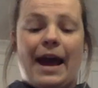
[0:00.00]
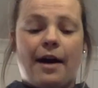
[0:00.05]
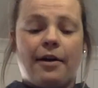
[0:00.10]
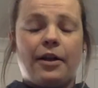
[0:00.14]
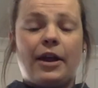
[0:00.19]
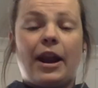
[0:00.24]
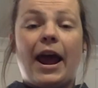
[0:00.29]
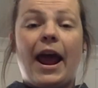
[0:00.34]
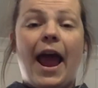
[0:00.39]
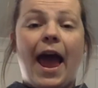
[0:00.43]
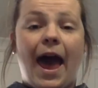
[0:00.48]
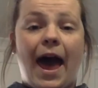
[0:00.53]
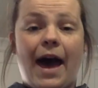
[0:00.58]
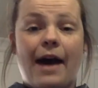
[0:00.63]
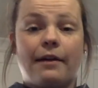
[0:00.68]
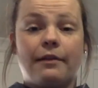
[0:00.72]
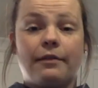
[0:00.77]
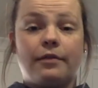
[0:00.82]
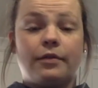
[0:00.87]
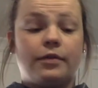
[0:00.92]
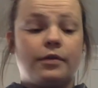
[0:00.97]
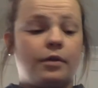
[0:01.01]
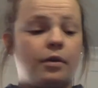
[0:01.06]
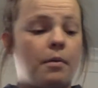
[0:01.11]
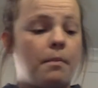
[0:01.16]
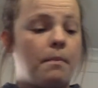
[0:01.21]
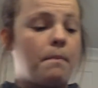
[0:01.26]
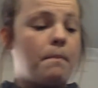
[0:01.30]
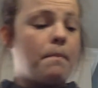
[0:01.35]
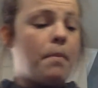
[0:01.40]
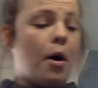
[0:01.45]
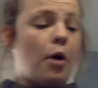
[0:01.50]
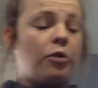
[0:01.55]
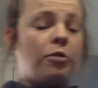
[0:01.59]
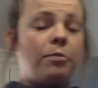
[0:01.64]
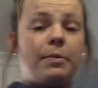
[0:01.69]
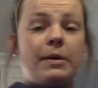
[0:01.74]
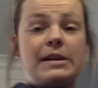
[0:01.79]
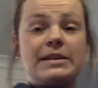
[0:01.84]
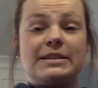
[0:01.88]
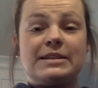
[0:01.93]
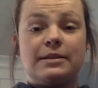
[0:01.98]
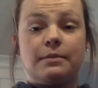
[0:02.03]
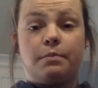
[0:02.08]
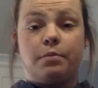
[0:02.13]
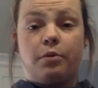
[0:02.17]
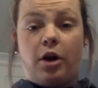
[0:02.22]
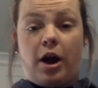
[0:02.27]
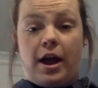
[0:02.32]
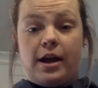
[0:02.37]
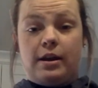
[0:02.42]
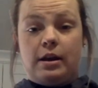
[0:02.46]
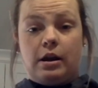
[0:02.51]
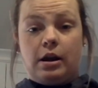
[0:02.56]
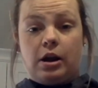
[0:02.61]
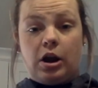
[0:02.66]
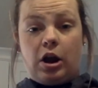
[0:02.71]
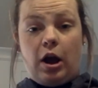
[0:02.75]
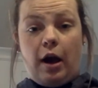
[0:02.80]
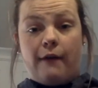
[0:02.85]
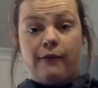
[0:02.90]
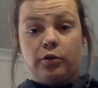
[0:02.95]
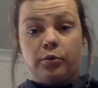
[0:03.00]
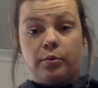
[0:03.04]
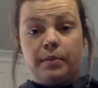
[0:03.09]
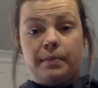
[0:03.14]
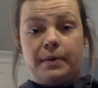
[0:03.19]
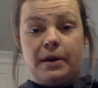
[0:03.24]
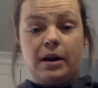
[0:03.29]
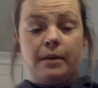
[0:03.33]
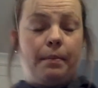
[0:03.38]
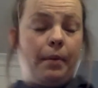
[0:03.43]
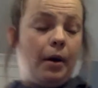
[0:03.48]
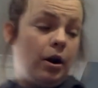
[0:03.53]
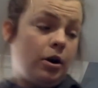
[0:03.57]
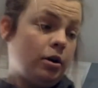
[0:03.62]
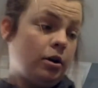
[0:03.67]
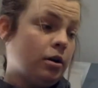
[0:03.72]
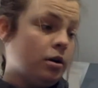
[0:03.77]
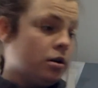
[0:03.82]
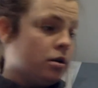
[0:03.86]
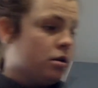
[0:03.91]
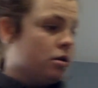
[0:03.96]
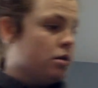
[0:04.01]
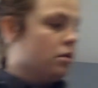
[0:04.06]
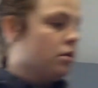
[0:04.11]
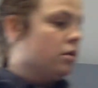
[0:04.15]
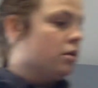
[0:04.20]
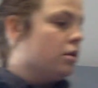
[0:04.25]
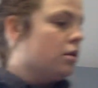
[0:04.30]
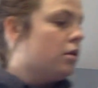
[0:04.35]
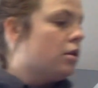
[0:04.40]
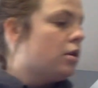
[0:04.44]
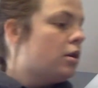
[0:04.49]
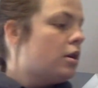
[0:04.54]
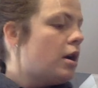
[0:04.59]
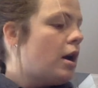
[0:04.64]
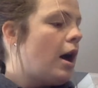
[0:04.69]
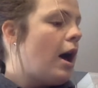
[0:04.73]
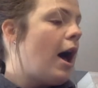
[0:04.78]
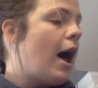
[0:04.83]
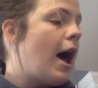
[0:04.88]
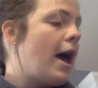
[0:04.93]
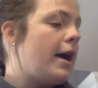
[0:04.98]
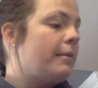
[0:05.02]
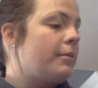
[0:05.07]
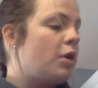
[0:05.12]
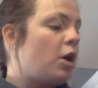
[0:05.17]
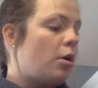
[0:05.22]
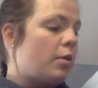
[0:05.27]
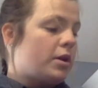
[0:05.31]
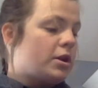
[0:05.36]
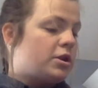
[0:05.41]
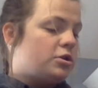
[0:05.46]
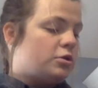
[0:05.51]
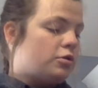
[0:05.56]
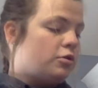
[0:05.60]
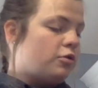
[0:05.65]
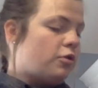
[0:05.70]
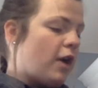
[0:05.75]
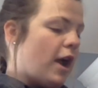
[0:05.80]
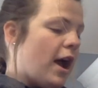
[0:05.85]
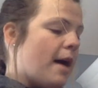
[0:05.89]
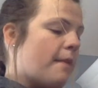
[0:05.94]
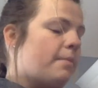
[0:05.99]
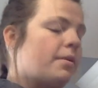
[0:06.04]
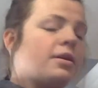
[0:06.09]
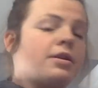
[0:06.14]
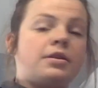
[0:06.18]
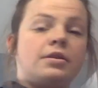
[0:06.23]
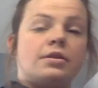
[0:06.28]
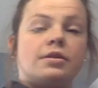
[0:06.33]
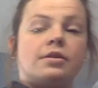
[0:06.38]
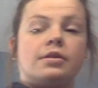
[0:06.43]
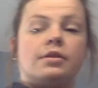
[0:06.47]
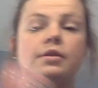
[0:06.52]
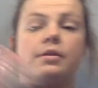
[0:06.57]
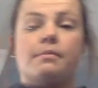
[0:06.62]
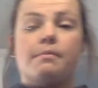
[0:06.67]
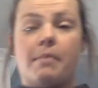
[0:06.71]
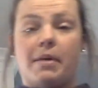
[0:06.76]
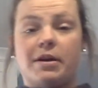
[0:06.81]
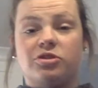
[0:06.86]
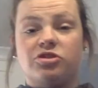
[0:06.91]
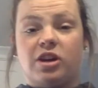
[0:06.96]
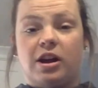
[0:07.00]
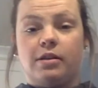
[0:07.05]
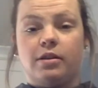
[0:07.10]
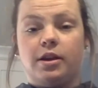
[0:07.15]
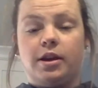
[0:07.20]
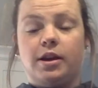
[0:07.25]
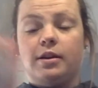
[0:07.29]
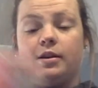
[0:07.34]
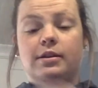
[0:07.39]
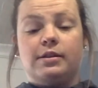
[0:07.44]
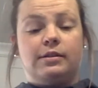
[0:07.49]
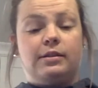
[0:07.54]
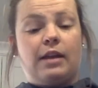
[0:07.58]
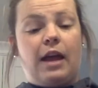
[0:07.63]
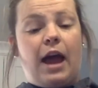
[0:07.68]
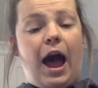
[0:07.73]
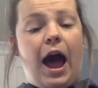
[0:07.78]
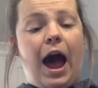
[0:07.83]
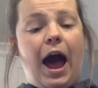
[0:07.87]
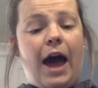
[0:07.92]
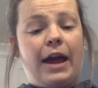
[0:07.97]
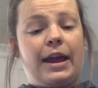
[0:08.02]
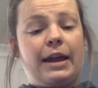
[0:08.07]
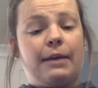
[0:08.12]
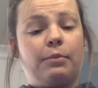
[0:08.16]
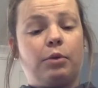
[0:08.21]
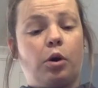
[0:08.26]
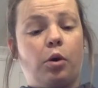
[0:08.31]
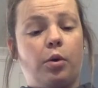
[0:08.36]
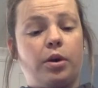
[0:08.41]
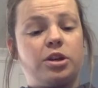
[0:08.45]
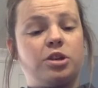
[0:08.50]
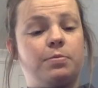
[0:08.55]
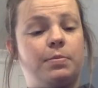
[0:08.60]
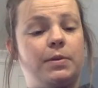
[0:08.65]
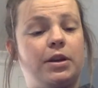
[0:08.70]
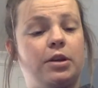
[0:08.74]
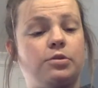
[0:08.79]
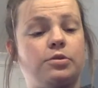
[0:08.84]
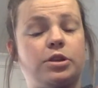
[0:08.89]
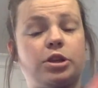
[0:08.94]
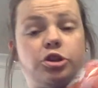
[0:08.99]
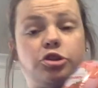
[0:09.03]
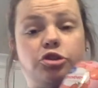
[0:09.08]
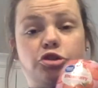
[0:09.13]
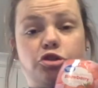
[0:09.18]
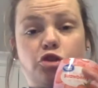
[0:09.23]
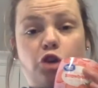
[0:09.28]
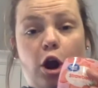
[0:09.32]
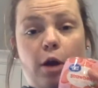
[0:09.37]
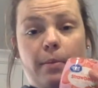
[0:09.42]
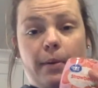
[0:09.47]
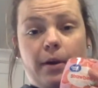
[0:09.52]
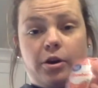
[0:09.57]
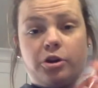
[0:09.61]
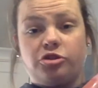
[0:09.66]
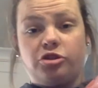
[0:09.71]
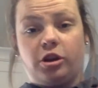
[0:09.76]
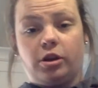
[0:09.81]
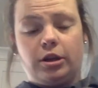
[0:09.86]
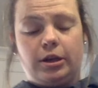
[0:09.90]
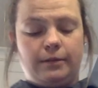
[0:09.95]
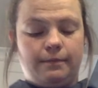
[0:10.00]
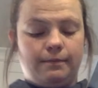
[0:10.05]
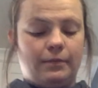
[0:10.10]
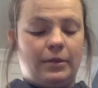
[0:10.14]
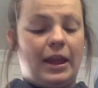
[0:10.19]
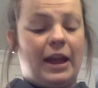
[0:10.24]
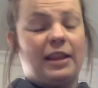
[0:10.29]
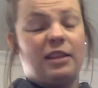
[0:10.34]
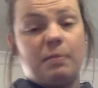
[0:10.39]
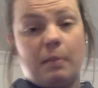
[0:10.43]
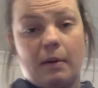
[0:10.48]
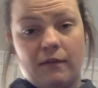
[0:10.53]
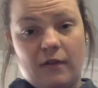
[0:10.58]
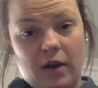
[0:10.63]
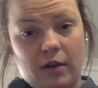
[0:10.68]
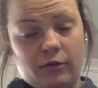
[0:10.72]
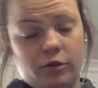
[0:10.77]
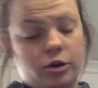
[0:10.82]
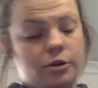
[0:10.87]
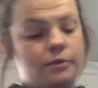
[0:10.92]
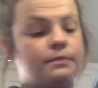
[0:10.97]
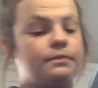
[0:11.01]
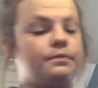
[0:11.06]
Now that I have both pieces of bread covered with peanut butter, I'm going to grab my jelly. I am going to be using strawberry jelly. That's my favorite.